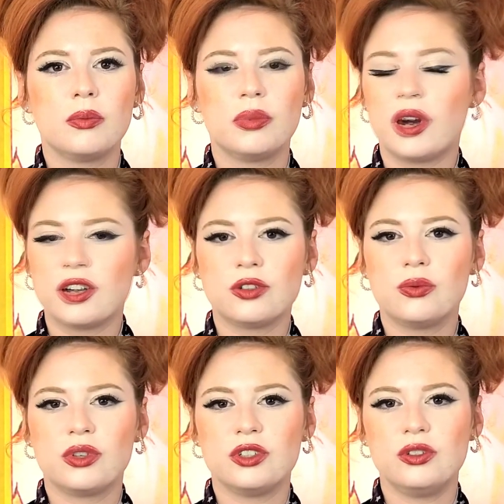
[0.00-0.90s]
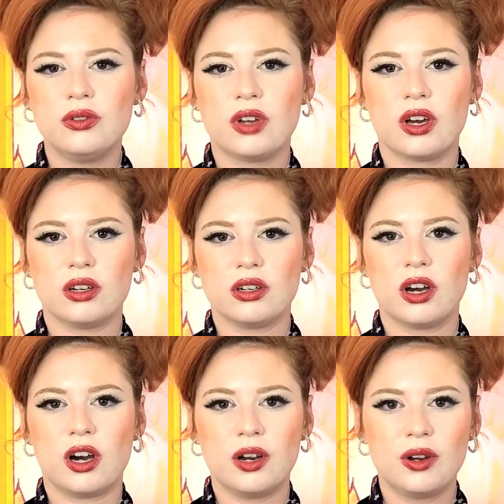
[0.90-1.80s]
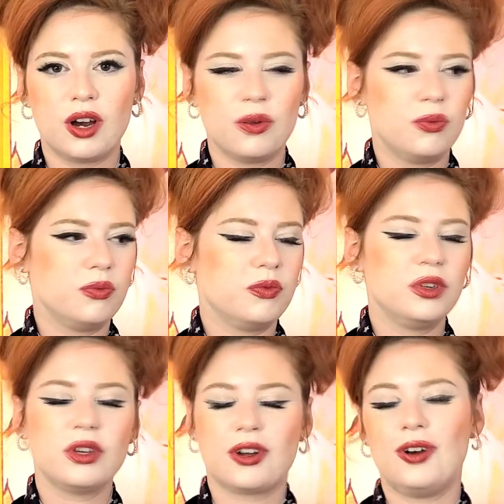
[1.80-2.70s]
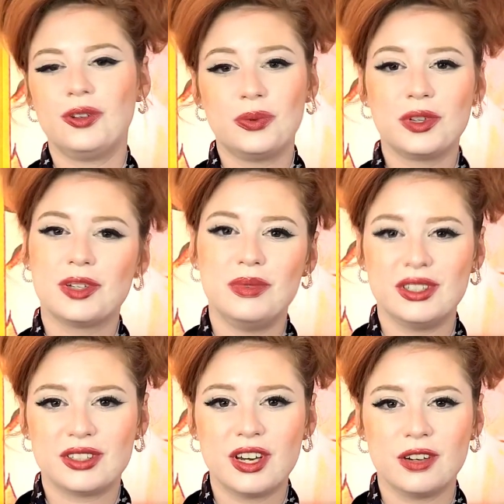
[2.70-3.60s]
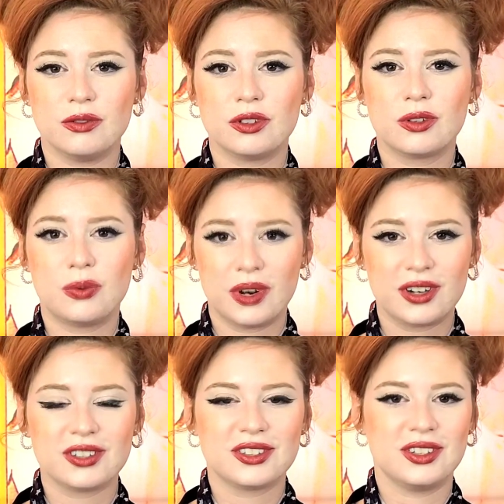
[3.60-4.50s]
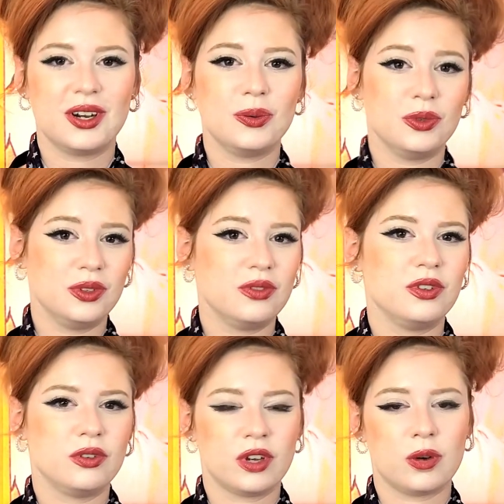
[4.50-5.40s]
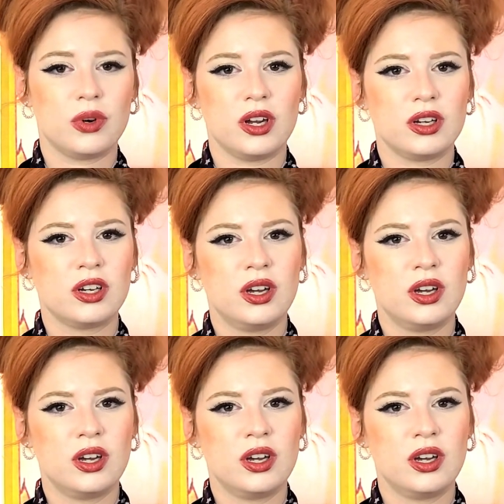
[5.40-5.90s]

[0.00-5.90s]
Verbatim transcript: But I don't want to do that. I, I feel like Hollywood can be saved. Quite honestly, I really feel that way.